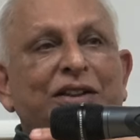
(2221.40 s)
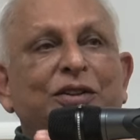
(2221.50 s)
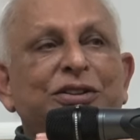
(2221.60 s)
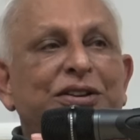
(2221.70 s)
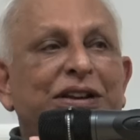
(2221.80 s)
he
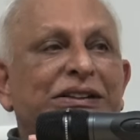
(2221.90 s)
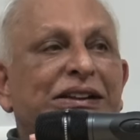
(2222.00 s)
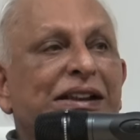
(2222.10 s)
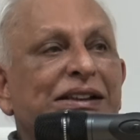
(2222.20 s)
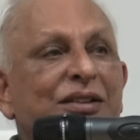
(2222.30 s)
goes, he
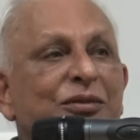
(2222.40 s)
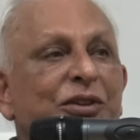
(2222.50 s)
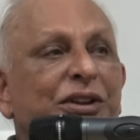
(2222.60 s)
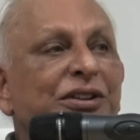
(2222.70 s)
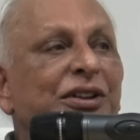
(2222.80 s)
says,
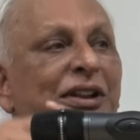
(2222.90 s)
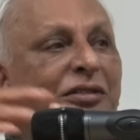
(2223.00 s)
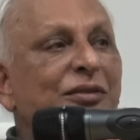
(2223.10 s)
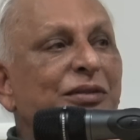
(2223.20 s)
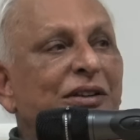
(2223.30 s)
I'm going to
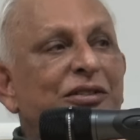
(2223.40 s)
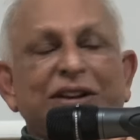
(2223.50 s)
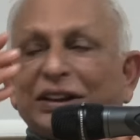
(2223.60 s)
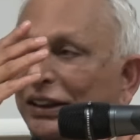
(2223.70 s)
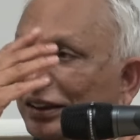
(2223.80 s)
give up
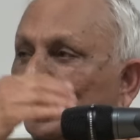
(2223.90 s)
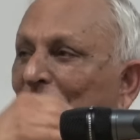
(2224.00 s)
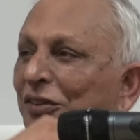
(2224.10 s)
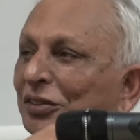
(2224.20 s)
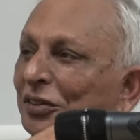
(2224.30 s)
everything
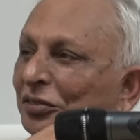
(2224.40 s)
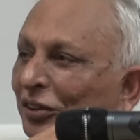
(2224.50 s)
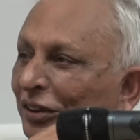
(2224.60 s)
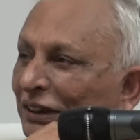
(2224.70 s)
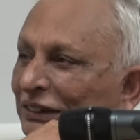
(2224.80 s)
and go to the
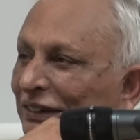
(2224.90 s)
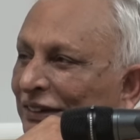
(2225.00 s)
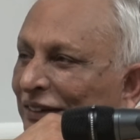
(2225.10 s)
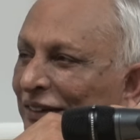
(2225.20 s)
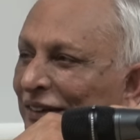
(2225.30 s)
forest.
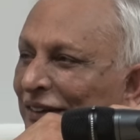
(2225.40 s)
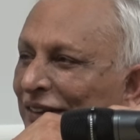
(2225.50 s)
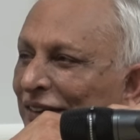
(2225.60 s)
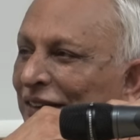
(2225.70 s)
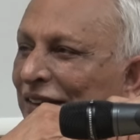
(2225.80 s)

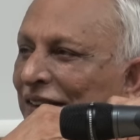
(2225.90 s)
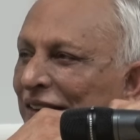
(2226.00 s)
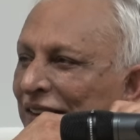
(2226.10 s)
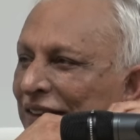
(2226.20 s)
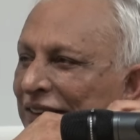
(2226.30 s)

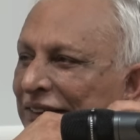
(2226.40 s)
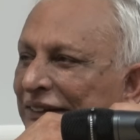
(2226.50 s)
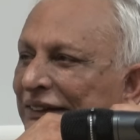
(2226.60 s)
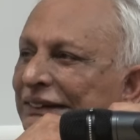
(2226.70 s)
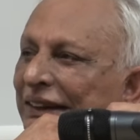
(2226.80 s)

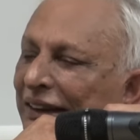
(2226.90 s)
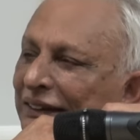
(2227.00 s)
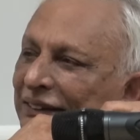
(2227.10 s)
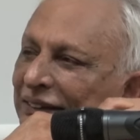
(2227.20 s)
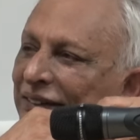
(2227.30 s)
She
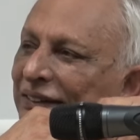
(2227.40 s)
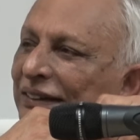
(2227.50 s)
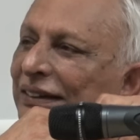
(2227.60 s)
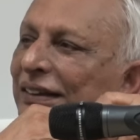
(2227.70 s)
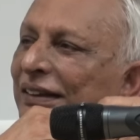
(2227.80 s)
says,
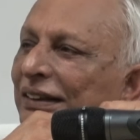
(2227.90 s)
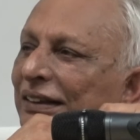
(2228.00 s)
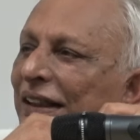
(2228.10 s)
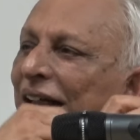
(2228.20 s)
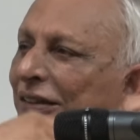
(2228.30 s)

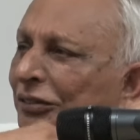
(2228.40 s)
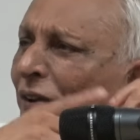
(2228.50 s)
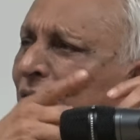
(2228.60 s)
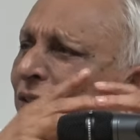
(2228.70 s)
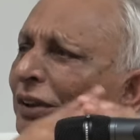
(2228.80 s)
I
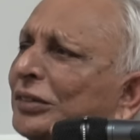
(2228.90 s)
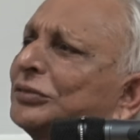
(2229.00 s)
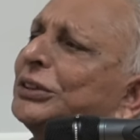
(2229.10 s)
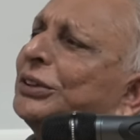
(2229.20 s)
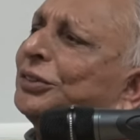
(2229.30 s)
will also
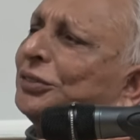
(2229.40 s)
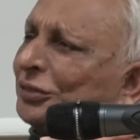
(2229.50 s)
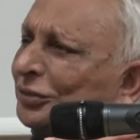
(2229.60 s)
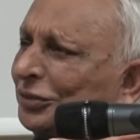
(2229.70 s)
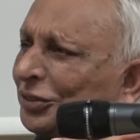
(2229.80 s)
come with you
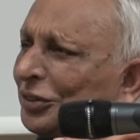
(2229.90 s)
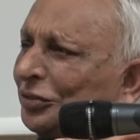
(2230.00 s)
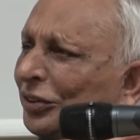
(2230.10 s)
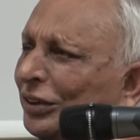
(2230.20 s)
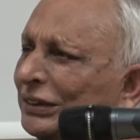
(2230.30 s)
to
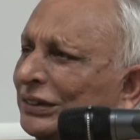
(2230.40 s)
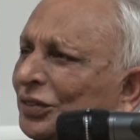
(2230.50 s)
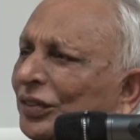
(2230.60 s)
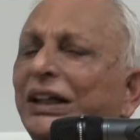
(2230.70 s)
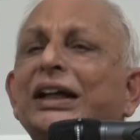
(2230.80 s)
the forest.
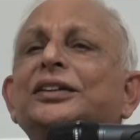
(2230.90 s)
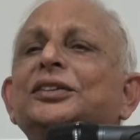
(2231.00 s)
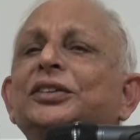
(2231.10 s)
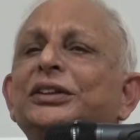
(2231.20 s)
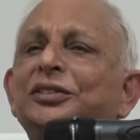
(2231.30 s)
Why are
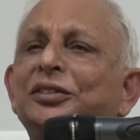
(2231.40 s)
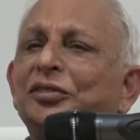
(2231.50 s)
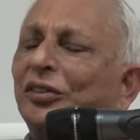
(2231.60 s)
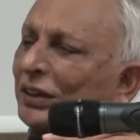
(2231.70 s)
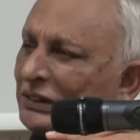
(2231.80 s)
you going to
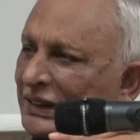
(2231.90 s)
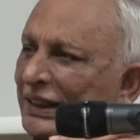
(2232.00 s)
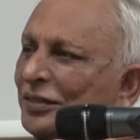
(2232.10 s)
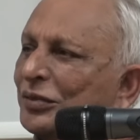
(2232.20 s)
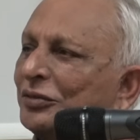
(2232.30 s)
the forest?
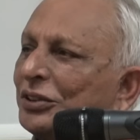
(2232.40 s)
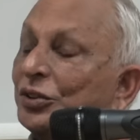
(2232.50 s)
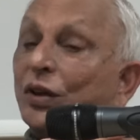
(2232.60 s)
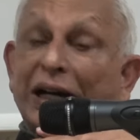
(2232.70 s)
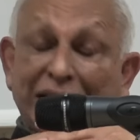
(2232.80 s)
Take me
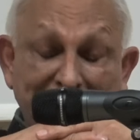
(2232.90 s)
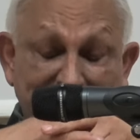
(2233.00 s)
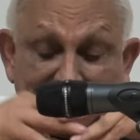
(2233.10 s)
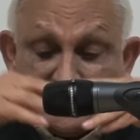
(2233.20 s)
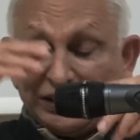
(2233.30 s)
with you.
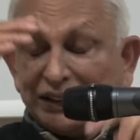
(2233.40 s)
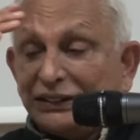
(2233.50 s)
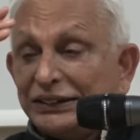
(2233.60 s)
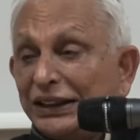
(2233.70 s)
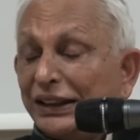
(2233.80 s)
And
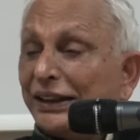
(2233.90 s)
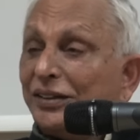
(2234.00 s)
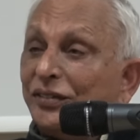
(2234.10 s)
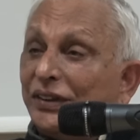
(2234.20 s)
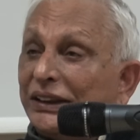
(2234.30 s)
there is a
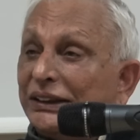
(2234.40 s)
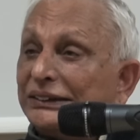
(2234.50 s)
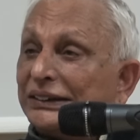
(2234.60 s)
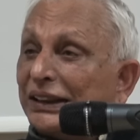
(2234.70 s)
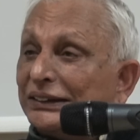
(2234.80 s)
lively
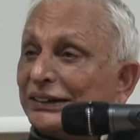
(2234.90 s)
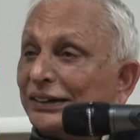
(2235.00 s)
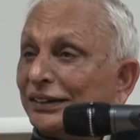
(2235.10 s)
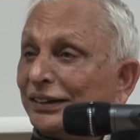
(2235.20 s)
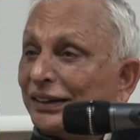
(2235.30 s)

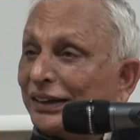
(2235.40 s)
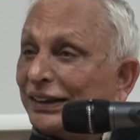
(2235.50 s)
discussion